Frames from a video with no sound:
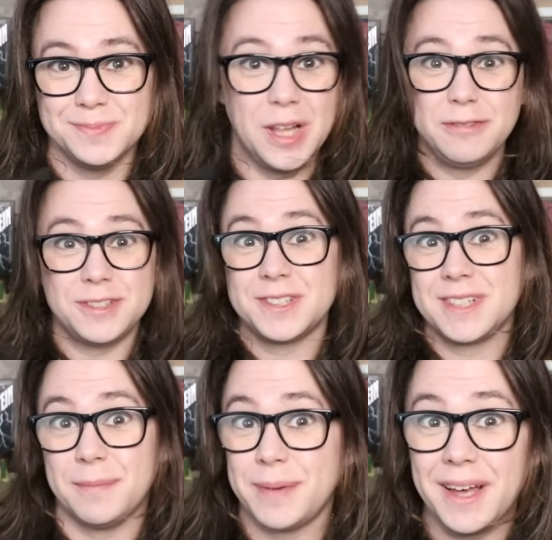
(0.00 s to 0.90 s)
Life
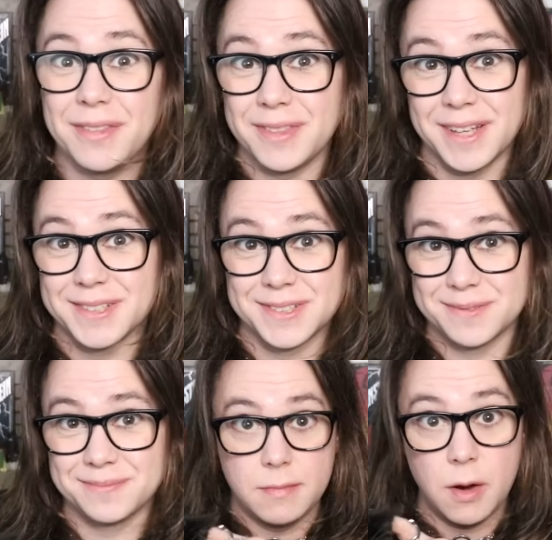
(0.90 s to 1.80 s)
doesn't get better than
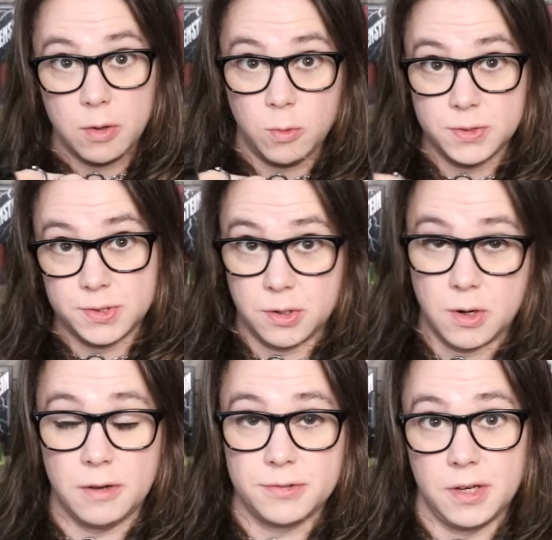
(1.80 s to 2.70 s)
this. Mary
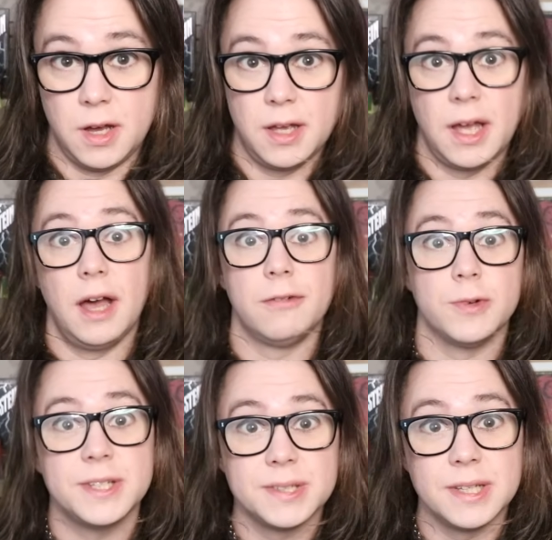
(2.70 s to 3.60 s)
Wollstonecraft and I
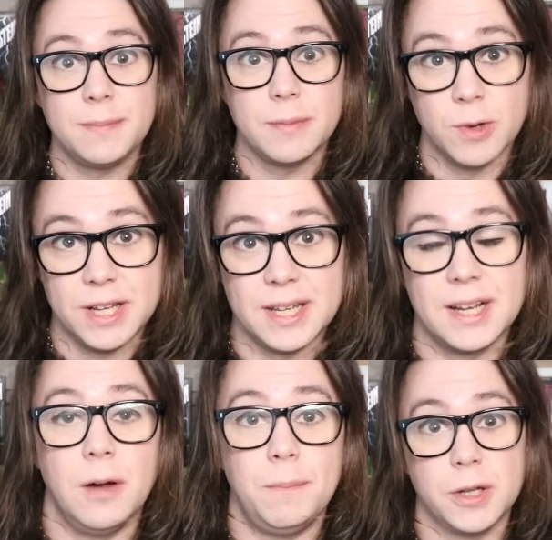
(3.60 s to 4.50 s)
have recently been
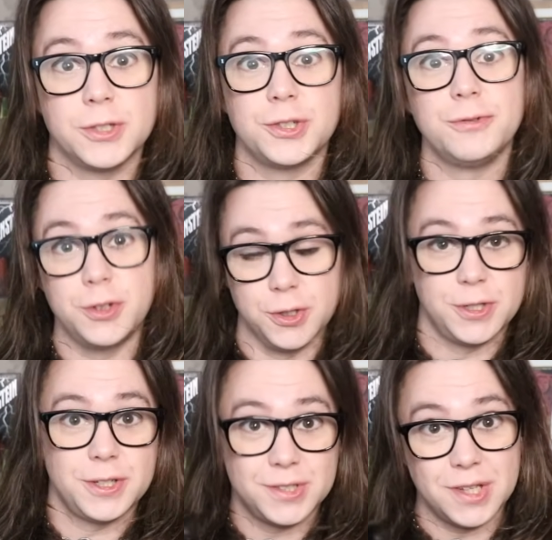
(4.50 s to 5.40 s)
reading a bunch of
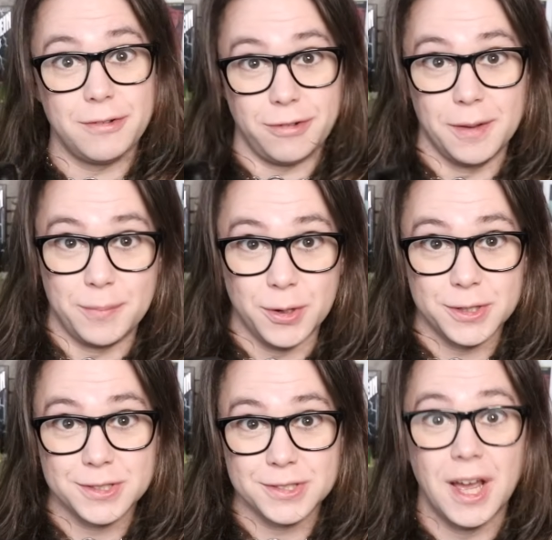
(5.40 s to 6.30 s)
good sci-fi
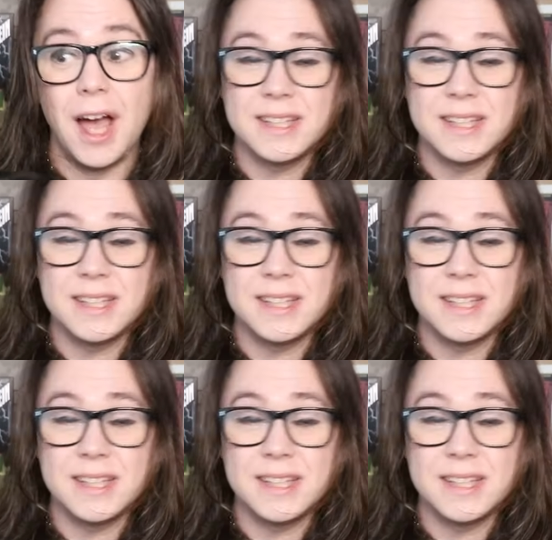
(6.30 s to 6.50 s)
books.